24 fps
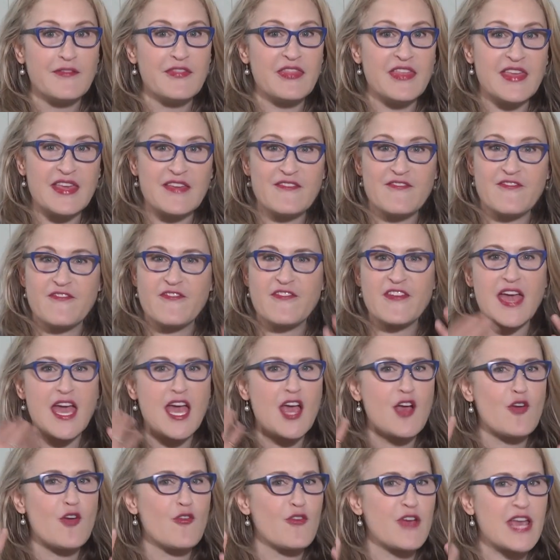the
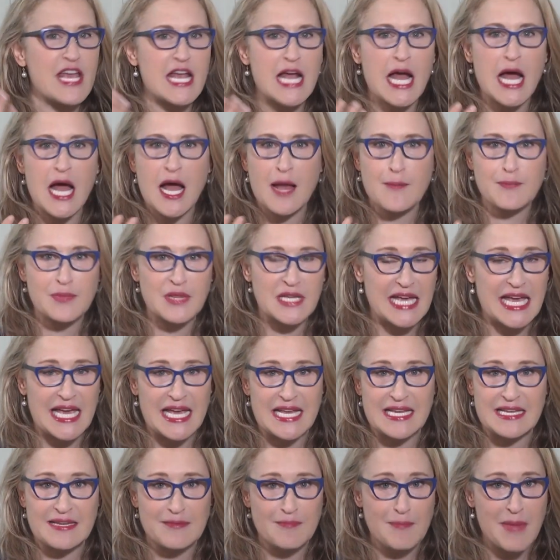very
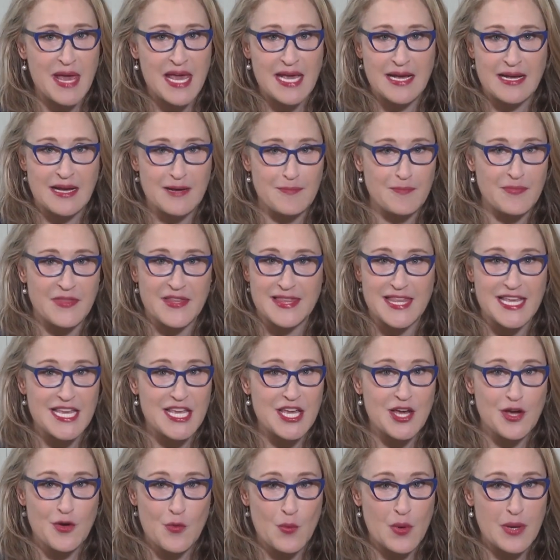complicated makeup that the
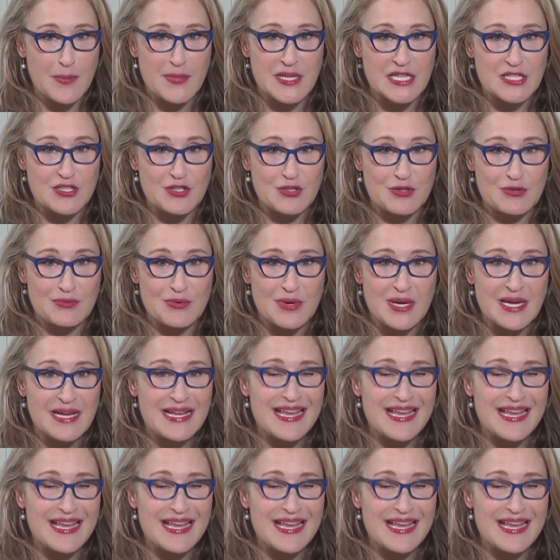young women do.